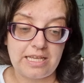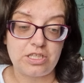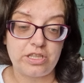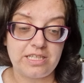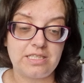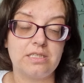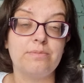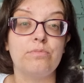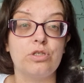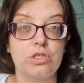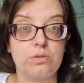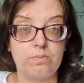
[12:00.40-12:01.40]
this is a
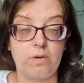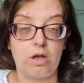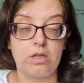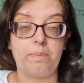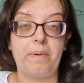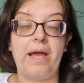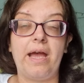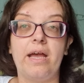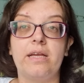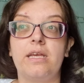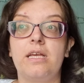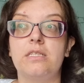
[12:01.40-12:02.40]
much smaller
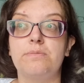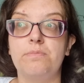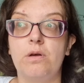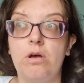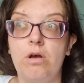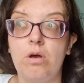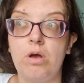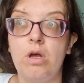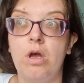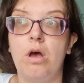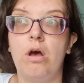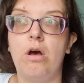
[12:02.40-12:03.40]
park. It's more
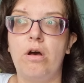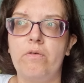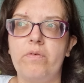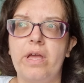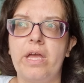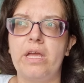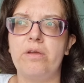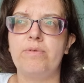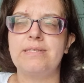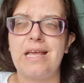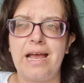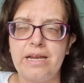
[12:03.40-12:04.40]
of a
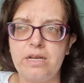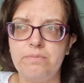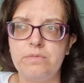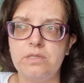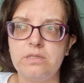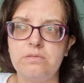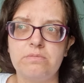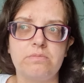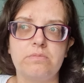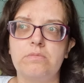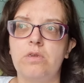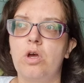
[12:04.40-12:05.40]
retirement
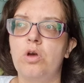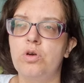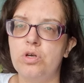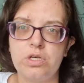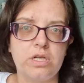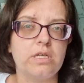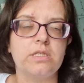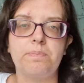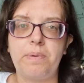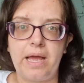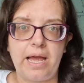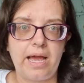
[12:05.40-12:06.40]
owners
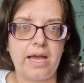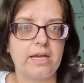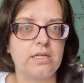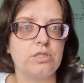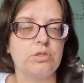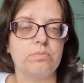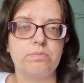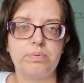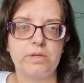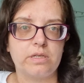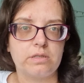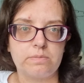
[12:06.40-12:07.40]
park. Some
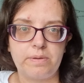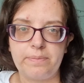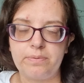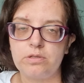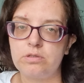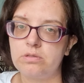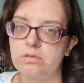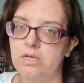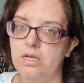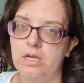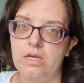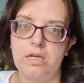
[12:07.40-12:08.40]
people
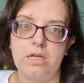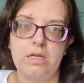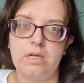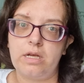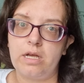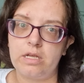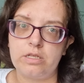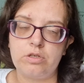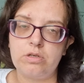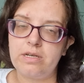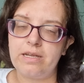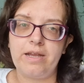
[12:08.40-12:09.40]
are
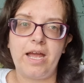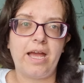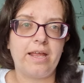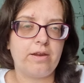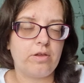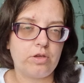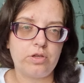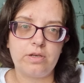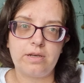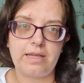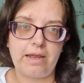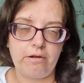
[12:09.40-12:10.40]
younger and
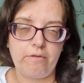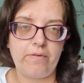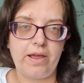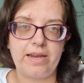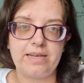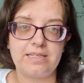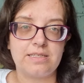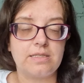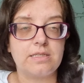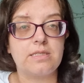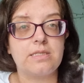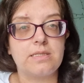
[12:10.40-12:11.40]
own
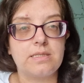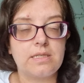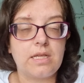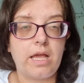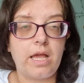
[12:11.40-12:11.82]
caravans.